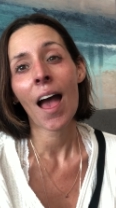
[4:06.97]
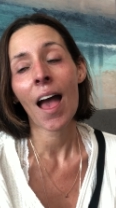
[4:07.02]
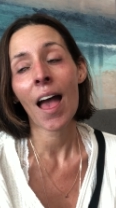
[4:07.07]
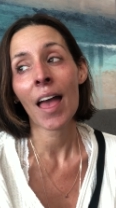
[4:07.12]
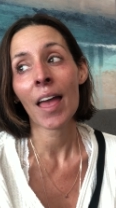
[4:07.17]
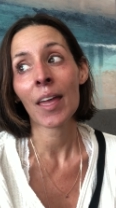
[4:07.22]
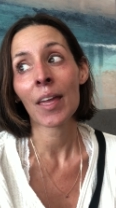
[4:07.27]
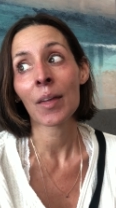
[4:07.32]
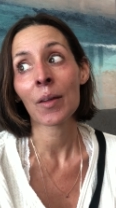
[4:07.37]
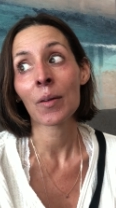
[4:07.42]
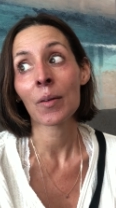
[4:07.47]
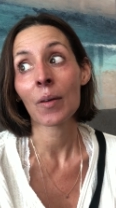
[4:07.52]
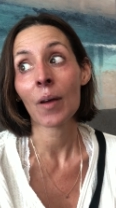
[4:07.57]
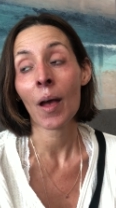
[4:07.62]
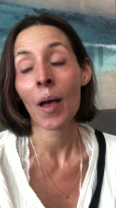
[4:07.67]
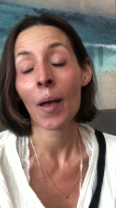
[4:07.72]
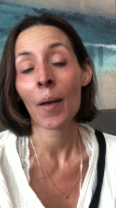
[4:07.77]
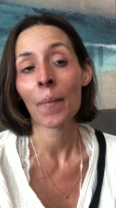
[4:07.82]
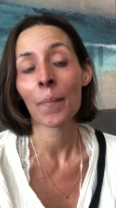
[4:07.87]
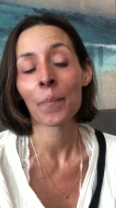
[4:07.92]
I
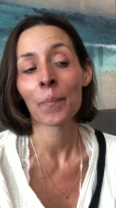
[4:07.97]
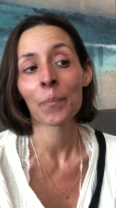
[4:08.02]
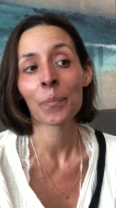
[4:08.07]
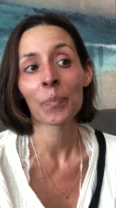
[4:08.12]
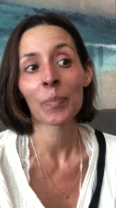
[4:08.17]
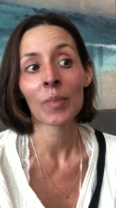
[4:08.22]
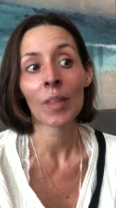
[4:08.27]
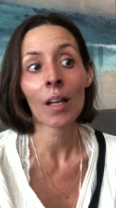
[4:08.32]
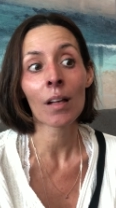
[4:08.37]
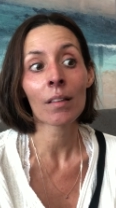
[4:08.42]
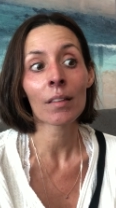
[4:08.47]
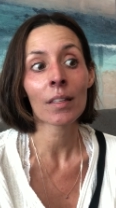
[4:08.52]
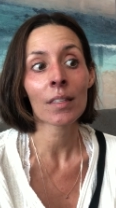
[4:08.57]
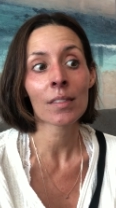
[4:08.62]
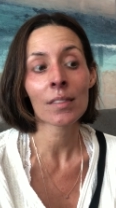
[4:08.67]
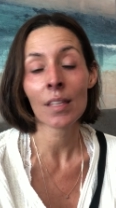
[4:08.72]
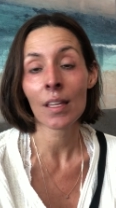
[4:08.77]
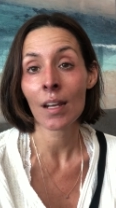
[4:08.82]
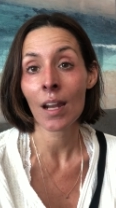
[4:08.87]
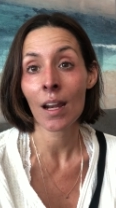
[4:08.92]
um, luckily
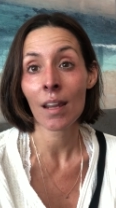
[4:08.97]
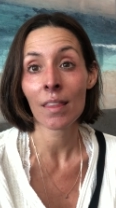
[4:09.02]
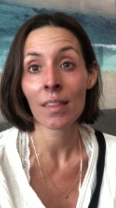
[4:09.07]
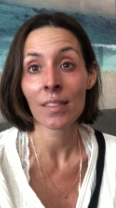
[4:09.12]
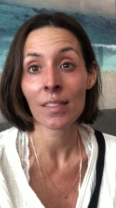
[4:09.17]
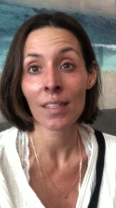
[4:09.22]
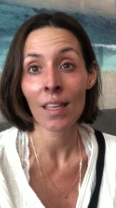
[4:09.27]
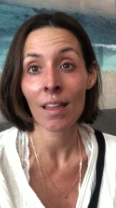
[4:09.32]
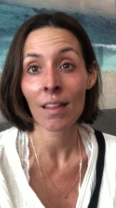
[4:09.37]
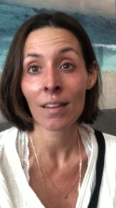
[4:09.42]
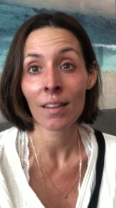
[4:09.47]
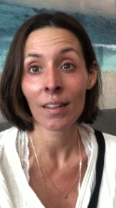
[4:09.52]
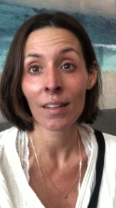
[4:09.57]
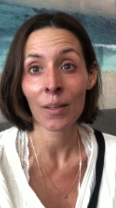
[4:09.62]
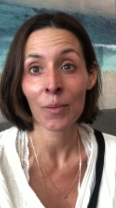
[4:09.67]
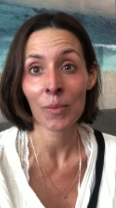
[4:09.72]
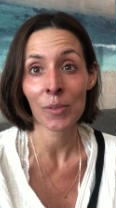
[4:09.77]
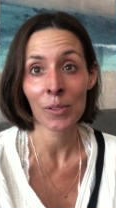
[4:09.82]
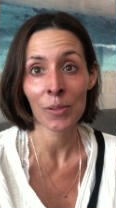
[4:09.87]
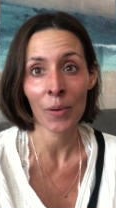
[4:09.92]
stayed out of the sun and
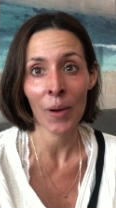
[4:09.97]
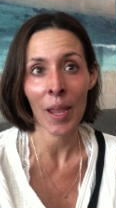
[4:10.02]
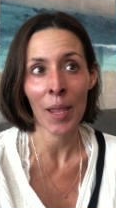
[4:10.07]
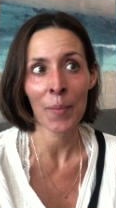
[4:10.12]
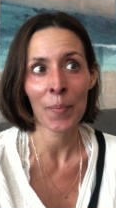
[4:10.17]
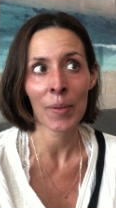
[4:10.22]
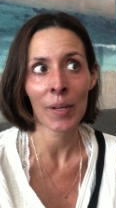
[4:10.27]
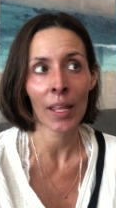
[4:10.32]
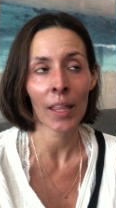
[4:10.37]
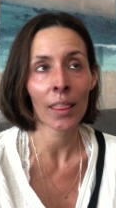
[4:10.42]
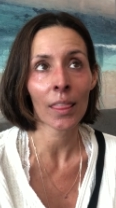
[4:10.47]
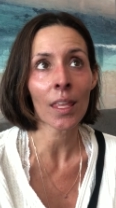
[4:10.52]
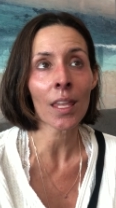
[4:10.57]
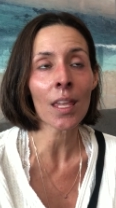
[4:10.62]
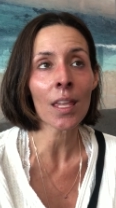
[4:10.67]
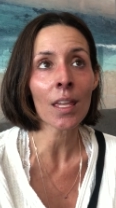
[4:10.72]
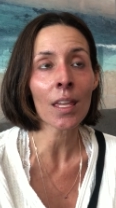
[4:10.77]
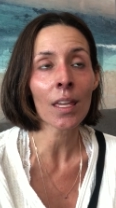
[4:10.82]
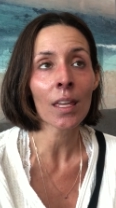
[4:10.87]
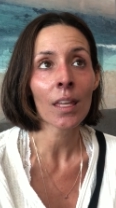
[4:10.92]
it was great, but I
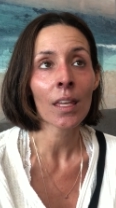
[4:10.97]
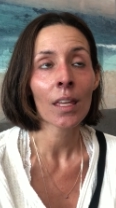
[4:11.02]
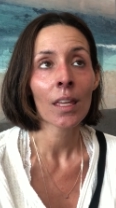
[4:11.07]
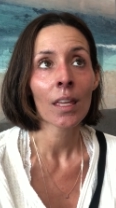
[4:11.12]
think